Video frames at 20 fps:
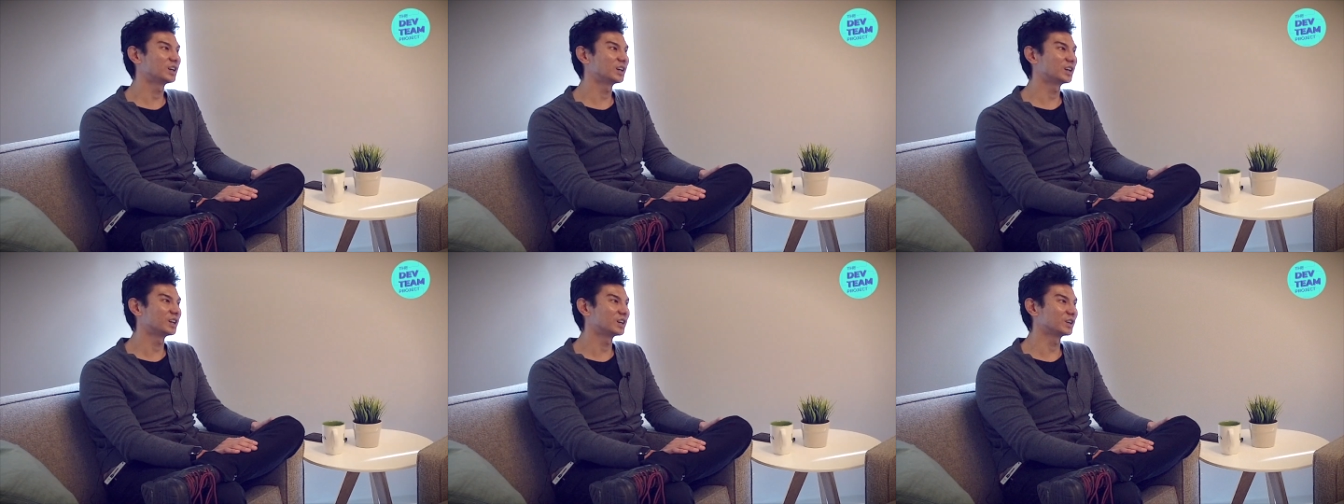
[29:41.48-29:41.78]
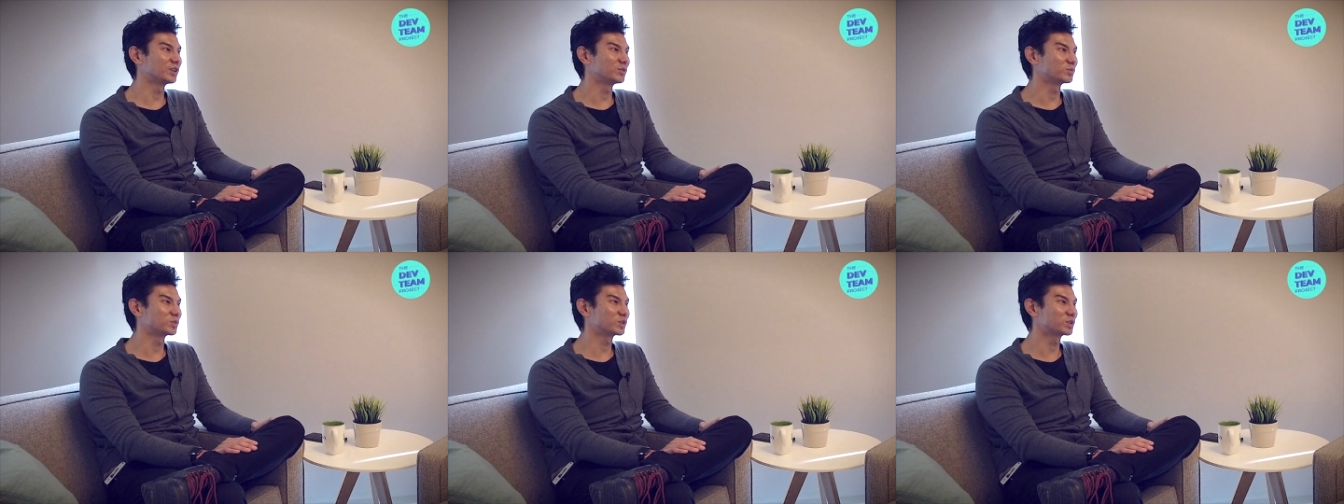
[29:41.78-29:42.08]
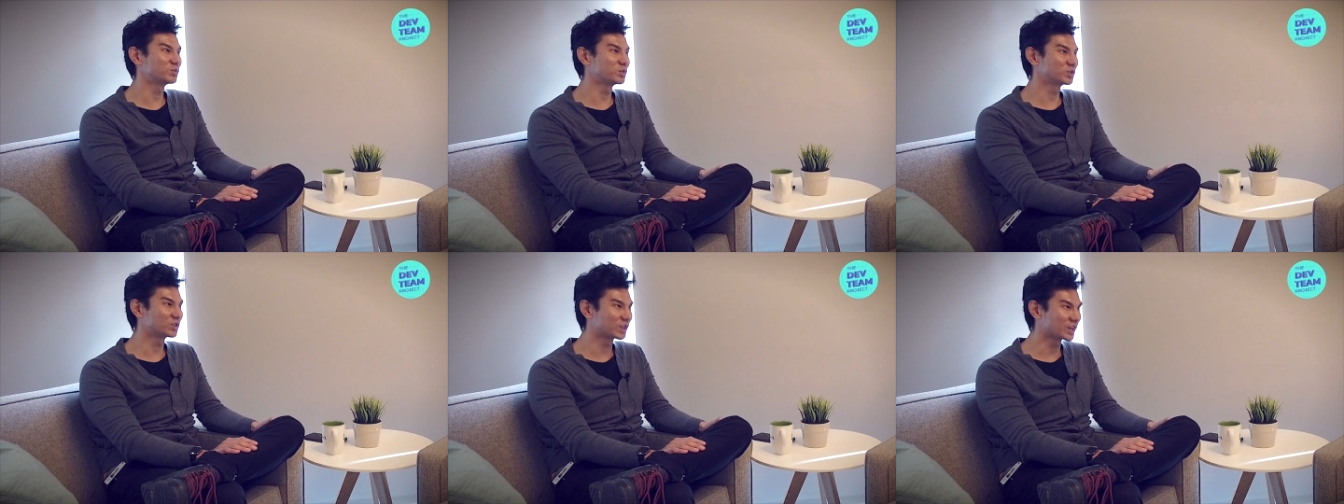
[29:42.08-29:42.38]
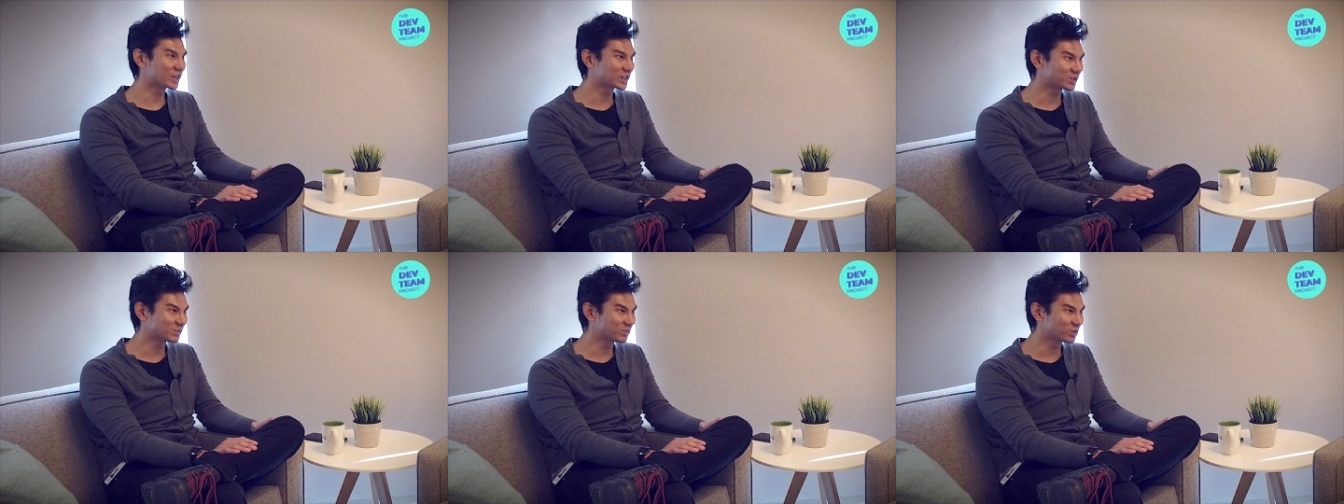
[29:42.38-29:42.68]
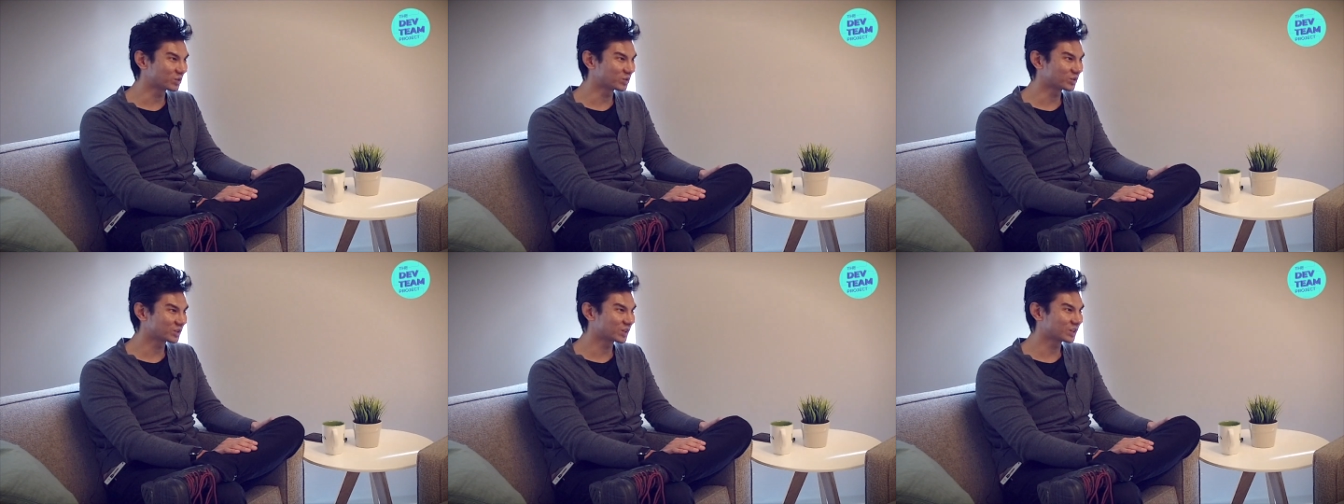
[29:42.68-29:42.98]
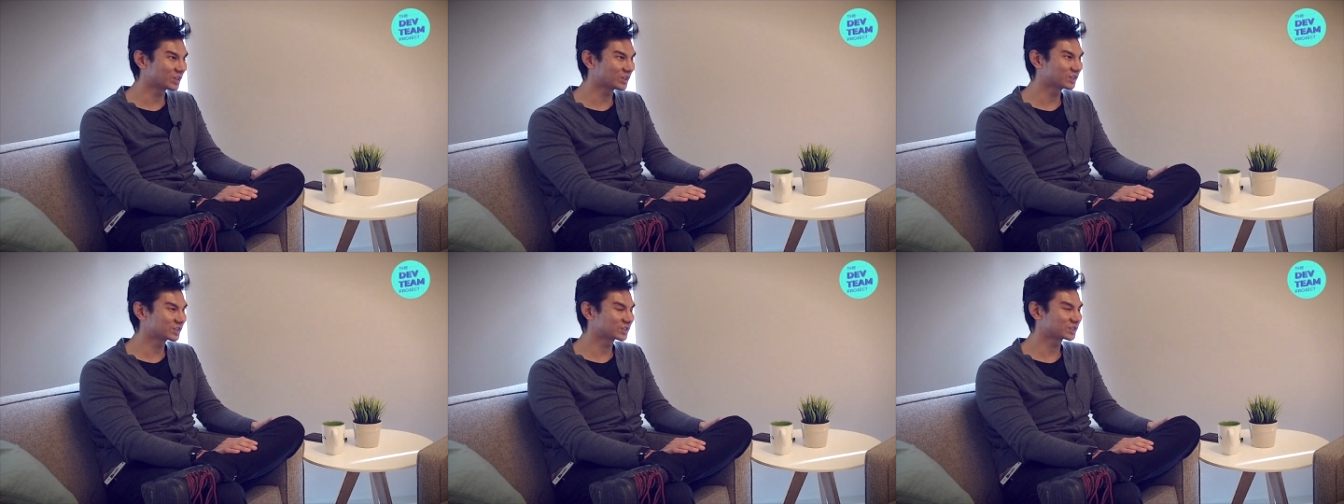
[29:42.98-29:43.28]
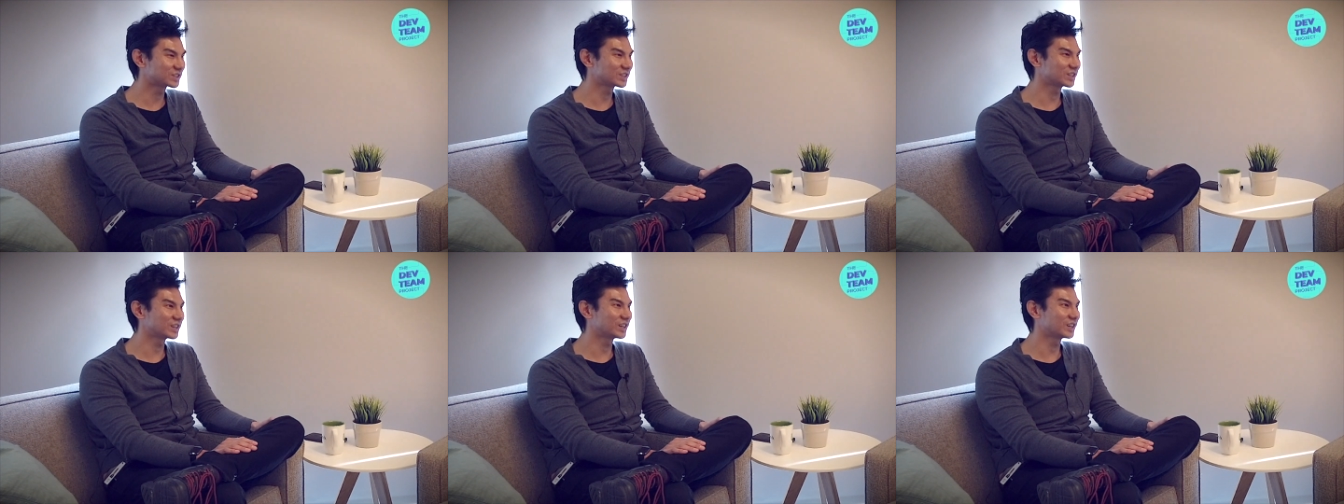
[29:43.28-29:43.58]
Communication
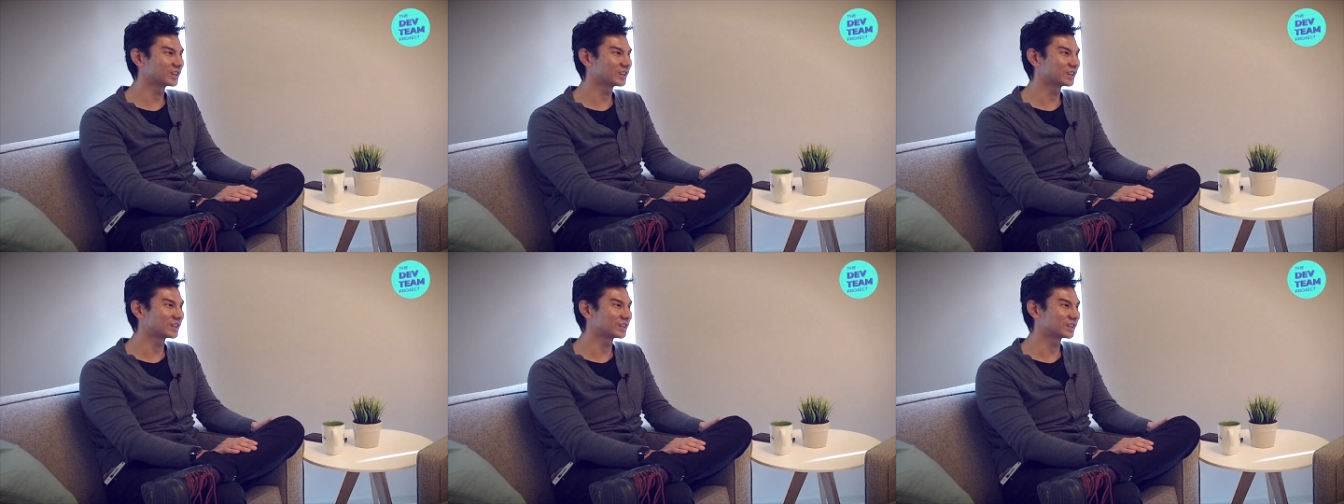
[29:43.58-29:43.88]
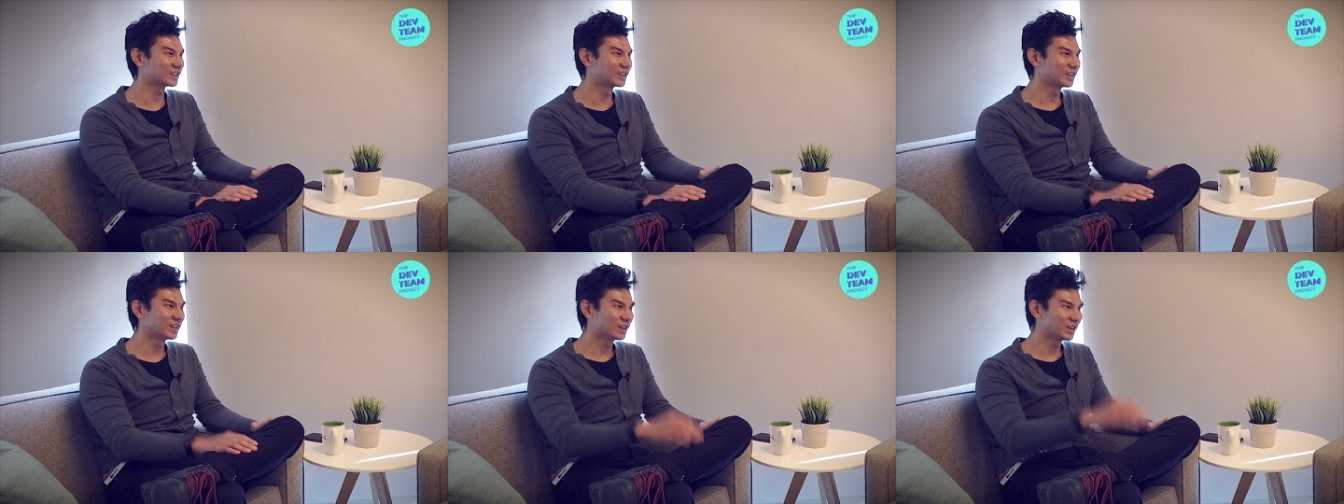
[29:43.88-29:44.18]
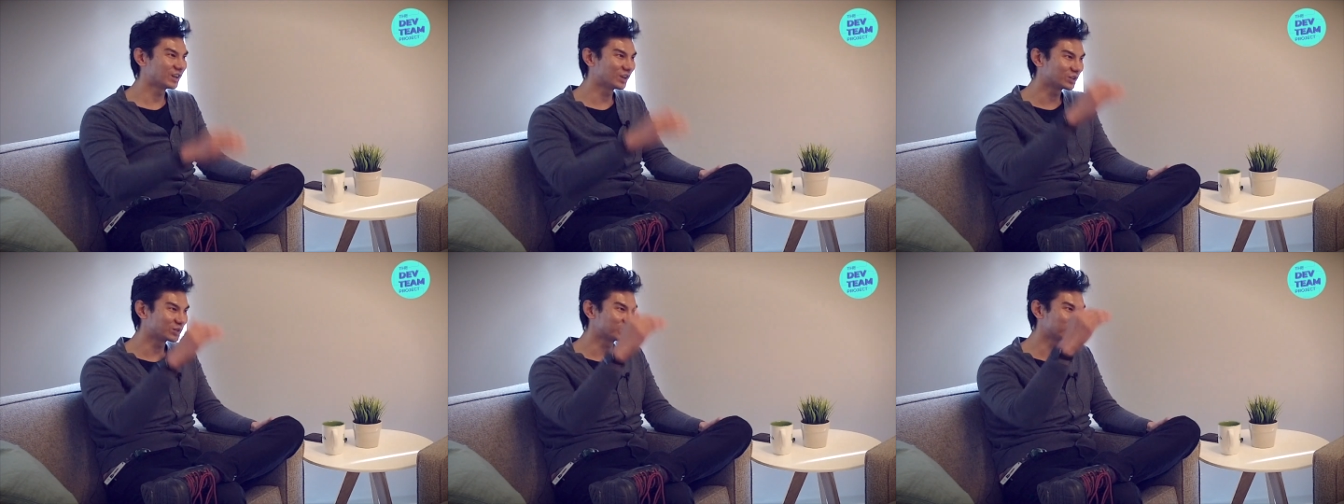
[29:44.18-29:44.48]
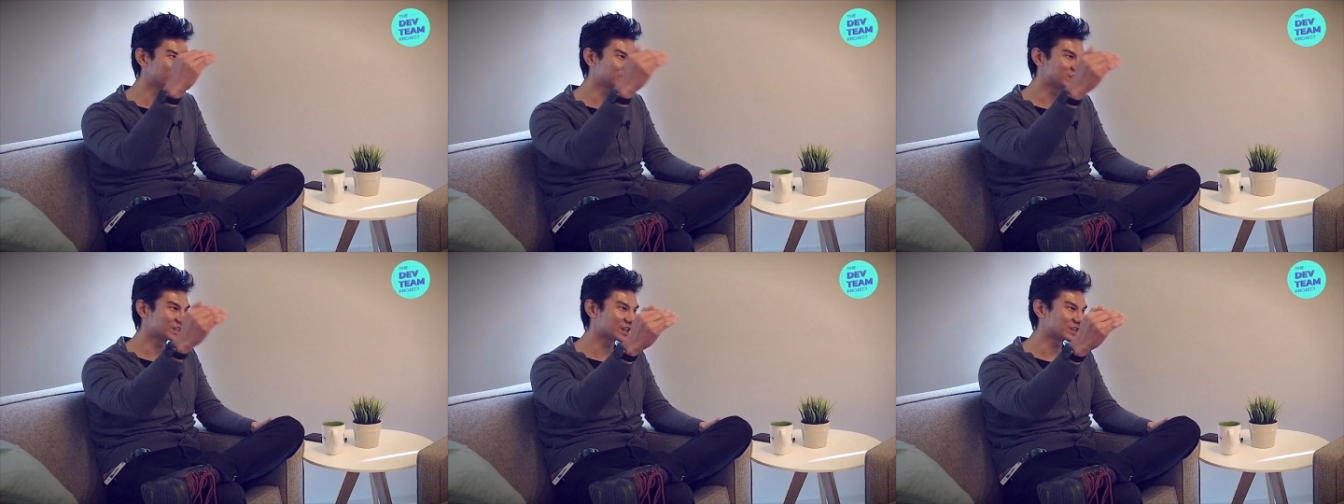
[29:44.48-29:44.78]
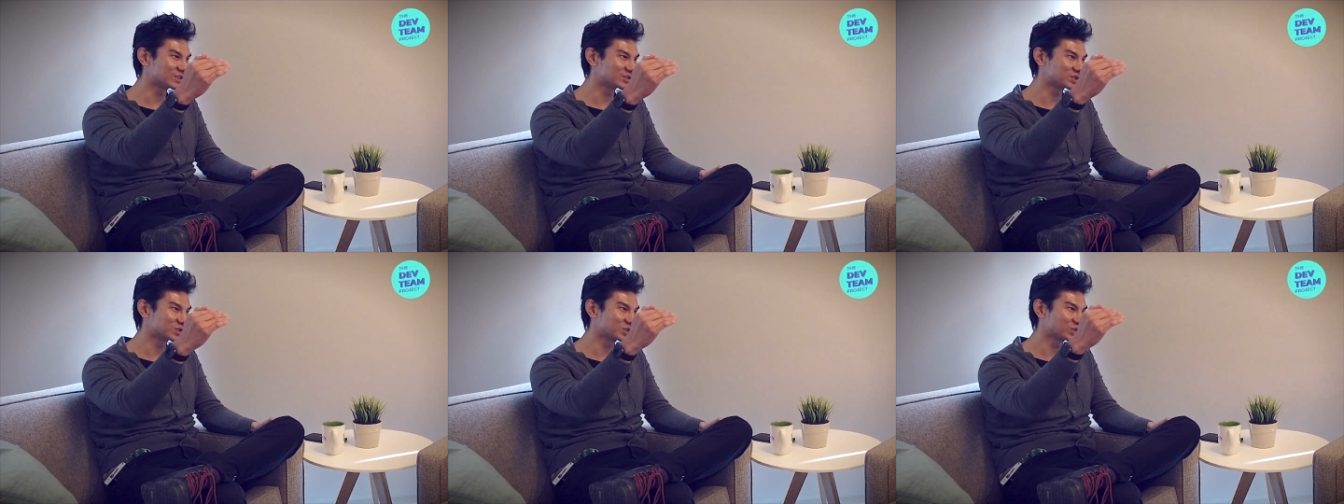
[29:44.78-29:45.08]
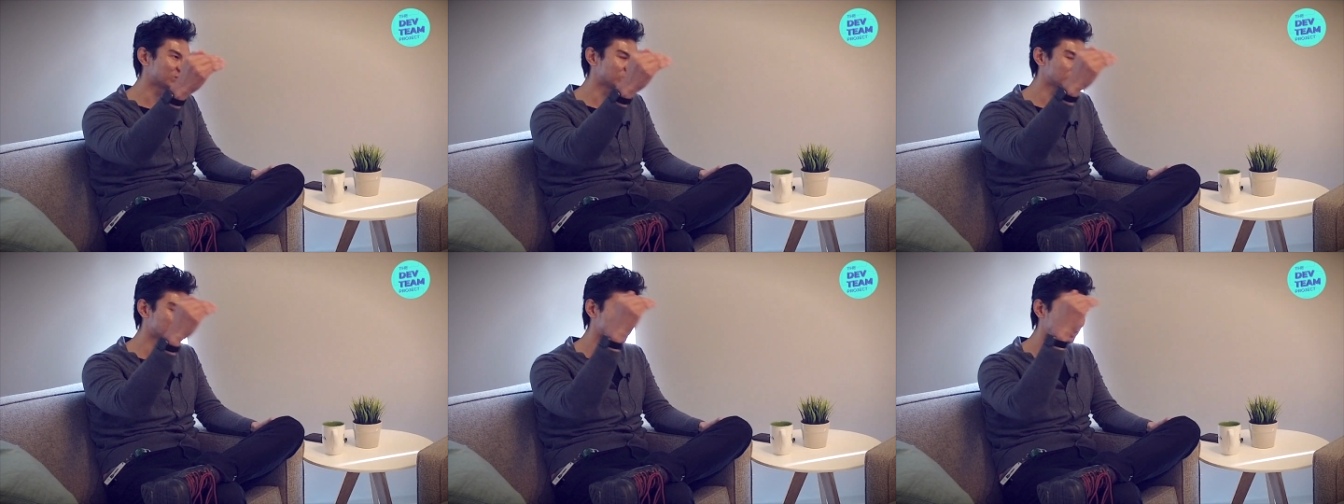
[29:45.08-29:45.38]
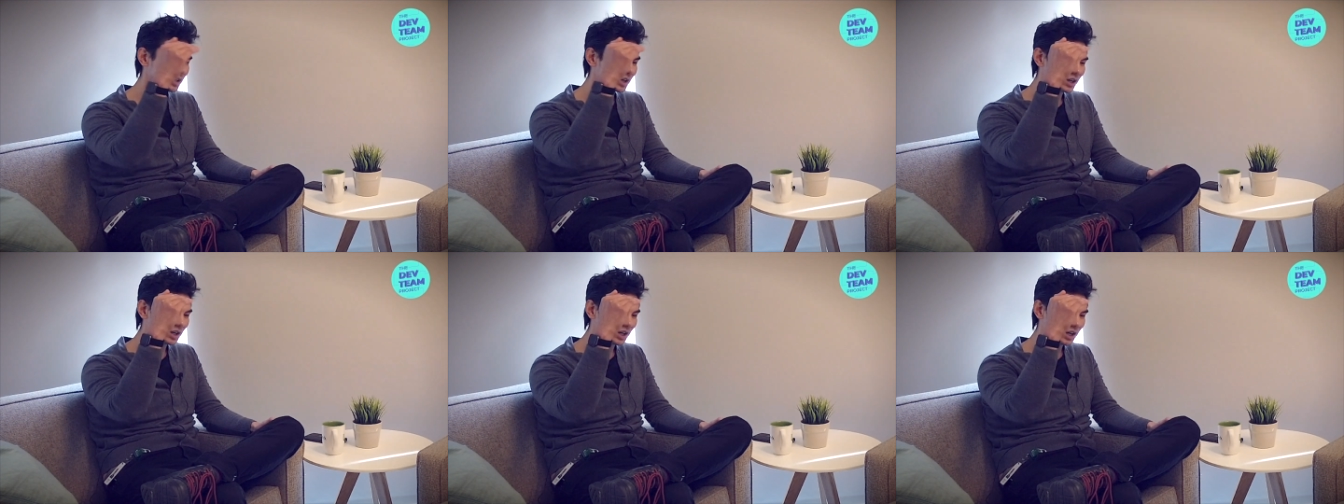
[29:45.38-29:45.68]
protocols, all the way down to